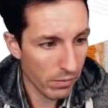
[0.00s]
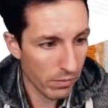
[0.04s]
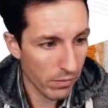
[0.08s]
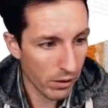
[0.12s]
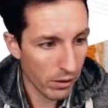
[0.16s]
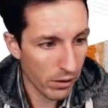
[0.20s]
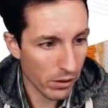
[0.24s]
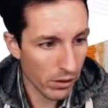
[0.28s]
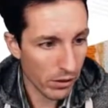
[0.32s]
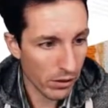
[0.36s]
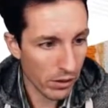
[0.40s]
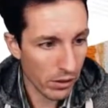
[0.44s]

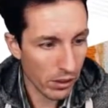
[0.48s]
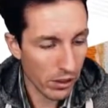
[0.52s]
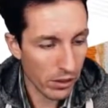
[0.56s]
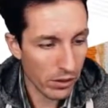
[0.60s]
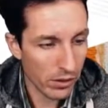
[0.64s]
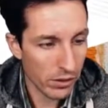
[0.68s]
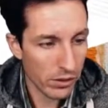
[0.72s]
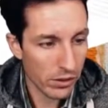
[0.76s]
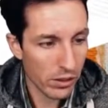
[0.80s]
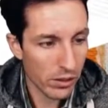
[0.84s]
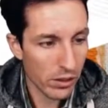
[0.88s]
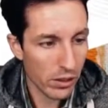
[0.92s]
Here it
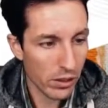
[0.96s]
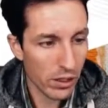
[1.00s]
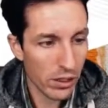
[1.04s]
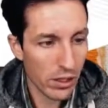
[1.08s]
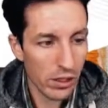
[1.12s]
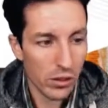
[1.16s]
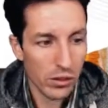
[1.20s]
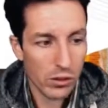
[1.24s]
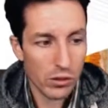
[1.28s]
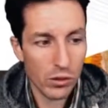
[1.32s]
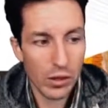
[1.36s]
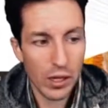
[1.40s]
is.
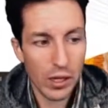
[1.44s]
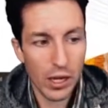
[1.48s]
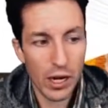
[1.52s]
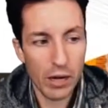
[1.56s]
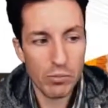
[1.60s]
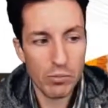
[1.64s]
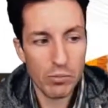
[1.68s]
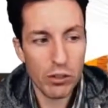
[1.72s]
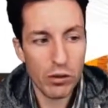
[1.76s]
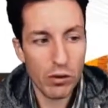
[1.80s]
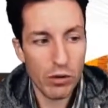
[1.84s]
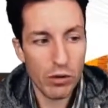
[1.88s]
So again, I'm
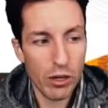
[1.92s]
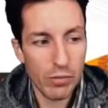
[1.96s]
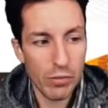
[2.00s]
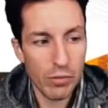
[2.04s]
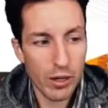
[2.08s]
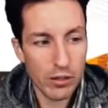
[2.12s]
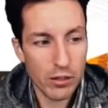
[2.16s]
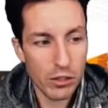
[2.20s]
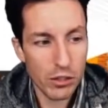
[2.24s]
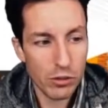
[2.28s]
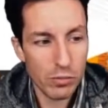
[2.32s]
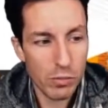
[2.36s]
just going to
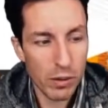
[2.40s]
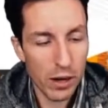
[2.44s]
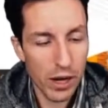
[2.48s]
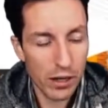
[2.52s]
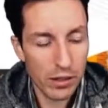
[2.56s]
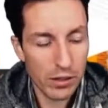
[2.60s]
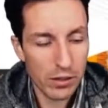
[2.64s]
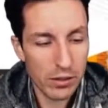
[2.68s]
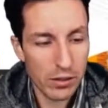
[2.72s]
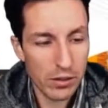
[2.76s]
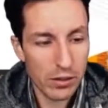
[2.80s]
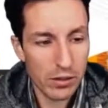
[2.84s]
message
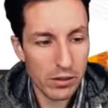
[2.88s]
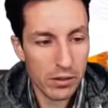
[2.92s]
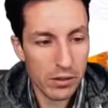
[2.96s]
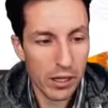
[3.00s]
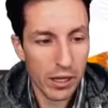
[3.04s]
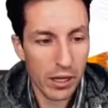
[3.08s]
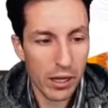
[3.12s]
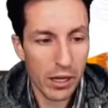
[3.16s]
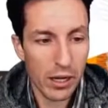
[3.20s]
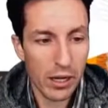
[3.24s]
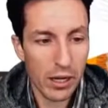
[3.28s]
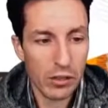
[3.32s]
box
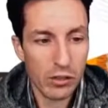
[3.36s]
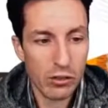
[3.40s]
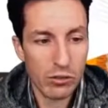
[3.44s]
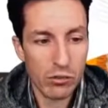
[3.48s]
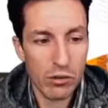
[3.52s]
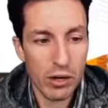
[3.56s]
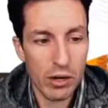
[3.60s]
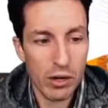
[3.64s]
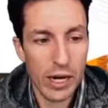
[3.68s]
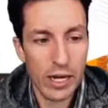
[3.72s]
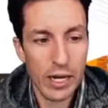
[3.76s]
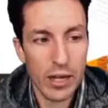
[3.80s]
and
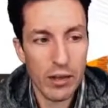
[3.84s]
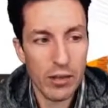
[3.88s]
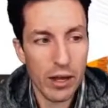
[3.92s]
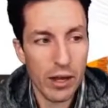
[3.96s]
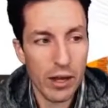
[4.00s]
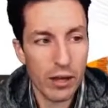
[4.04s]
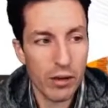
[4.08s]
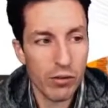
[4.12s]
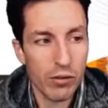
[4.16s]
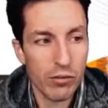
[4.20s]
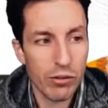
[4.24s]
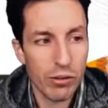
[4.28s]
dragging
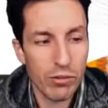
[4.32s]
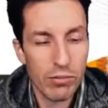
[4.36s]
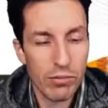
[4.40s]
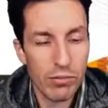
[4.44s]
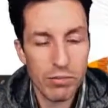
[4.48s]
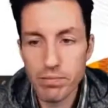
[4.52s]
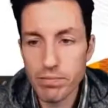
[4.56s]
that over.